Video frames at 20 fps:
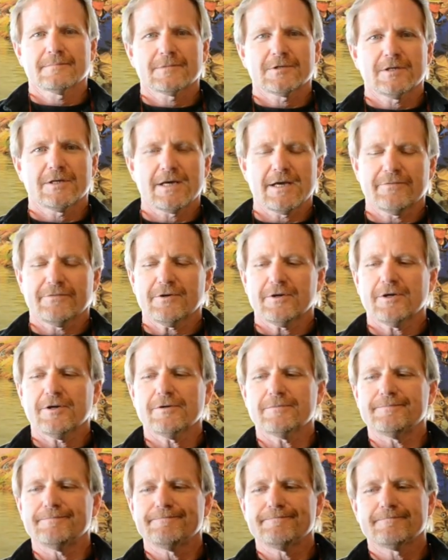Good
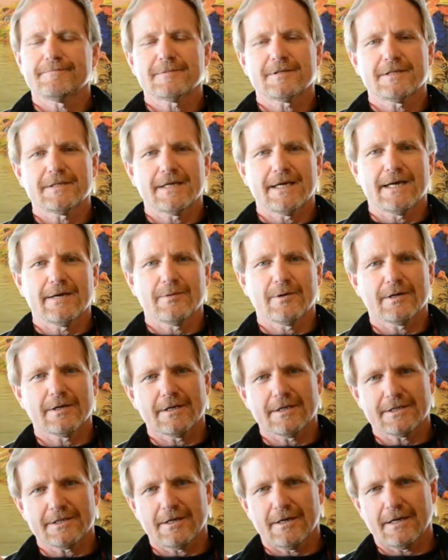afternoon. Today we're
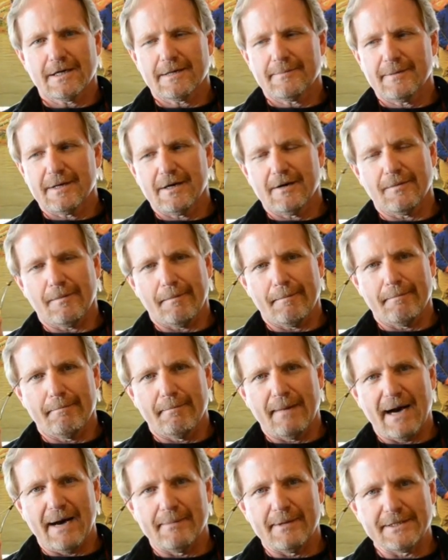going to talk about
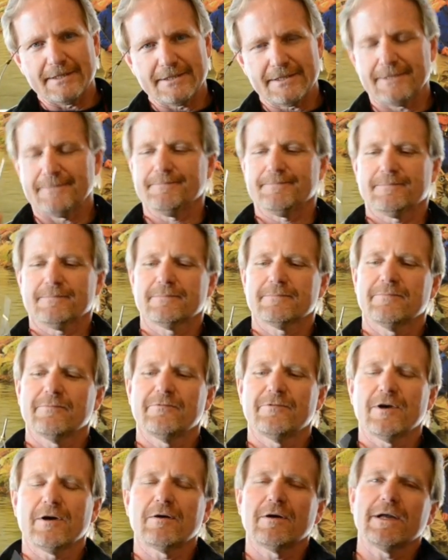bobbins.
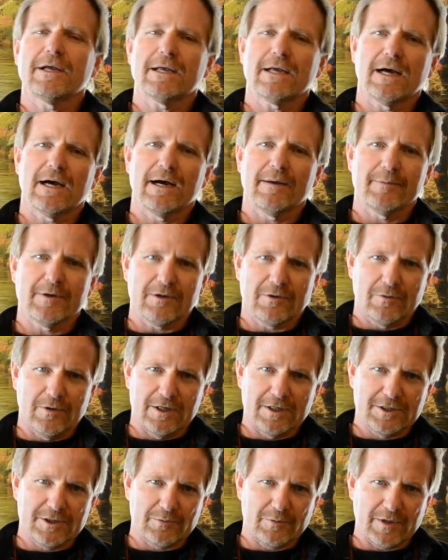Very common
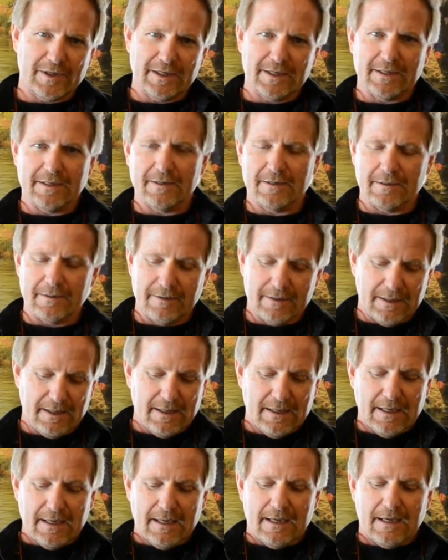question we get here
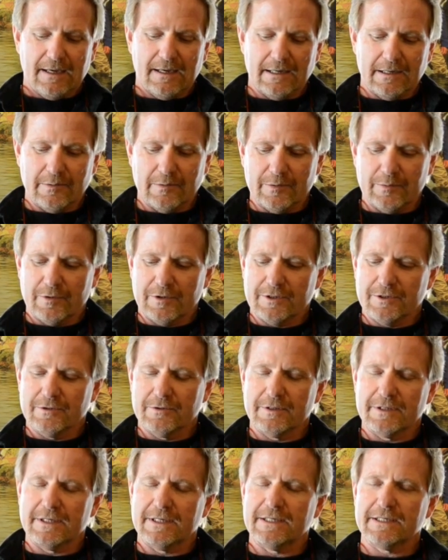uh, when we're
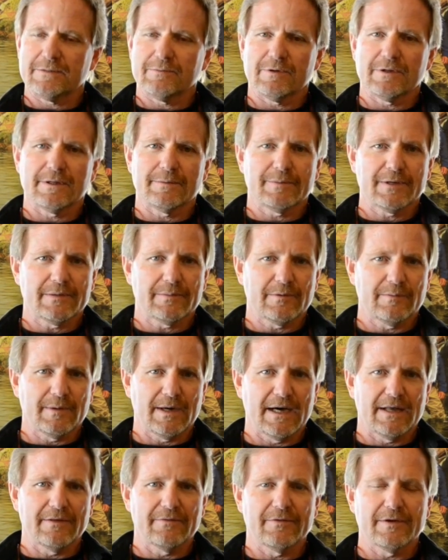doing these, when the people
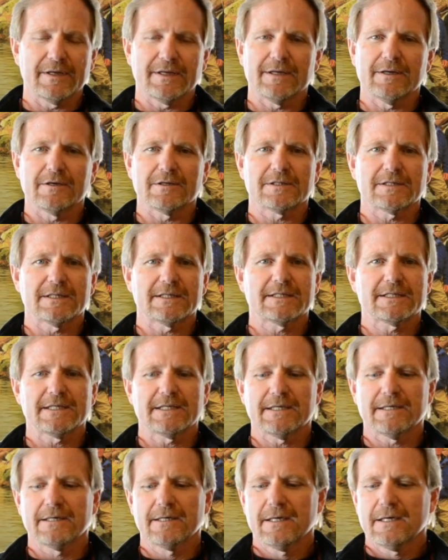buy the videos and they
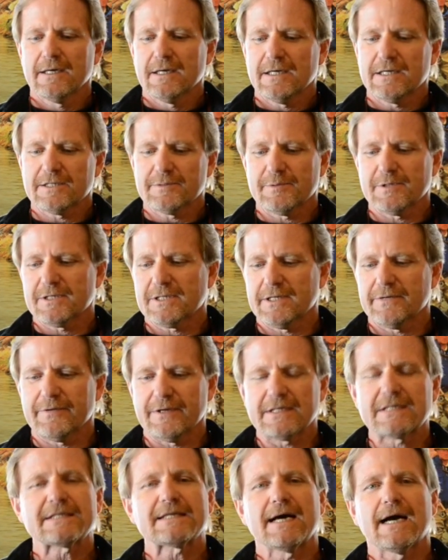see a, a,
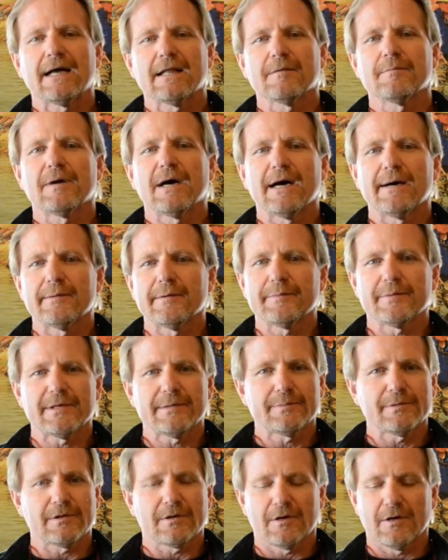specific style bobbin,
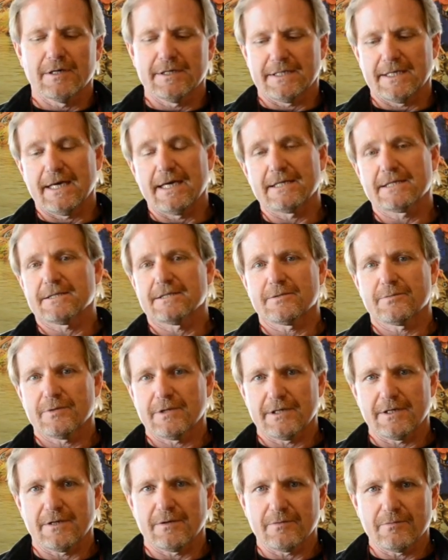people are always asking us,
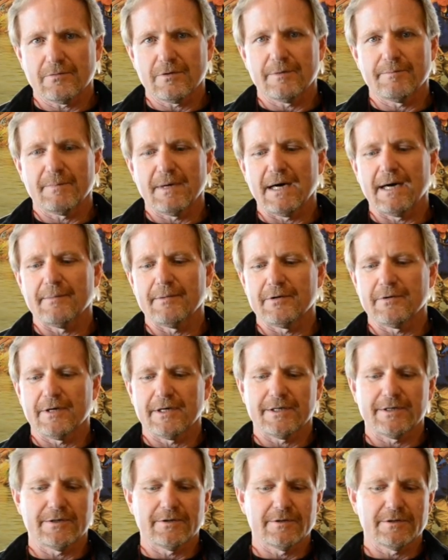what you know, what bobbin do
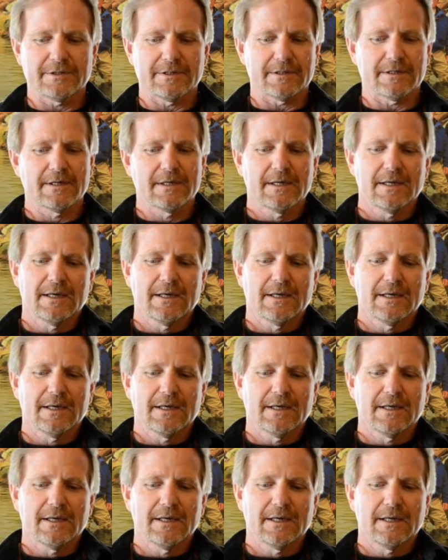I use? And